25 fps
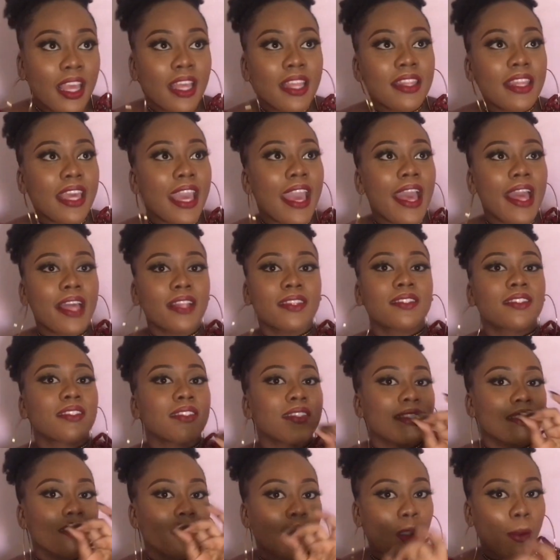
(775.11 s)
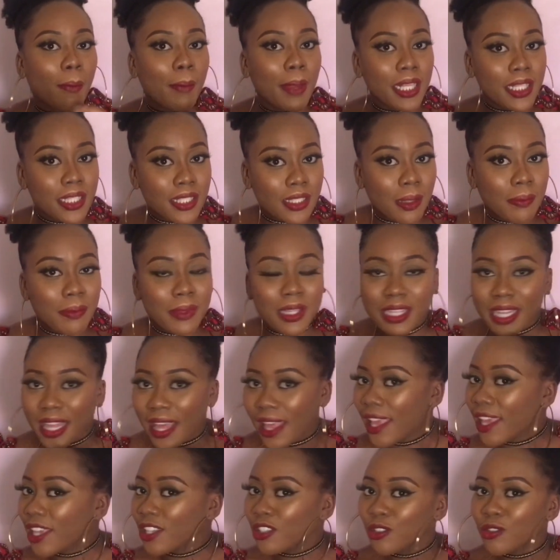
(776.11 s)
they had to comment something
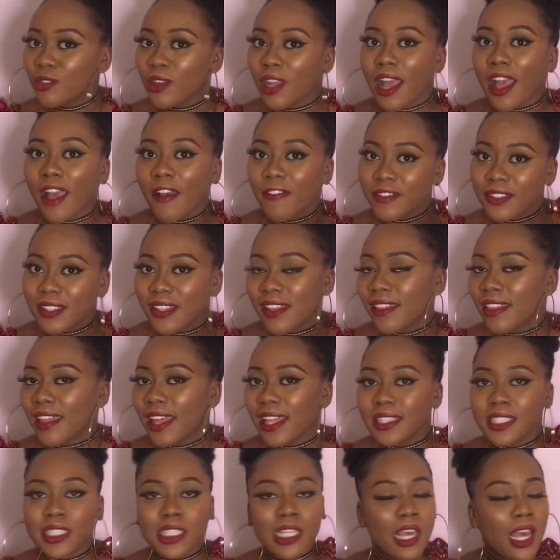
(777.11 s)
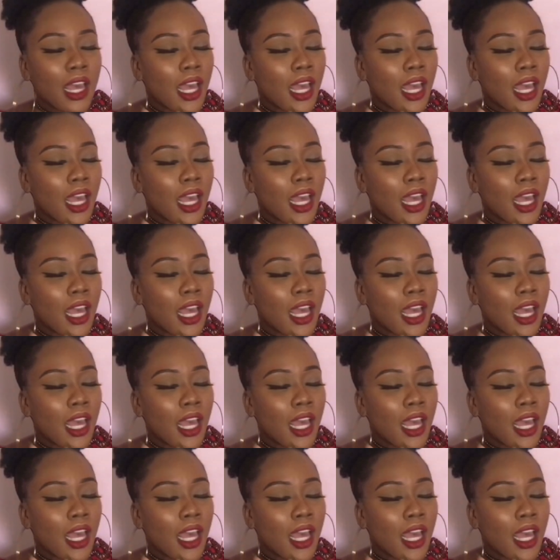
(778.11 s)
extra after that.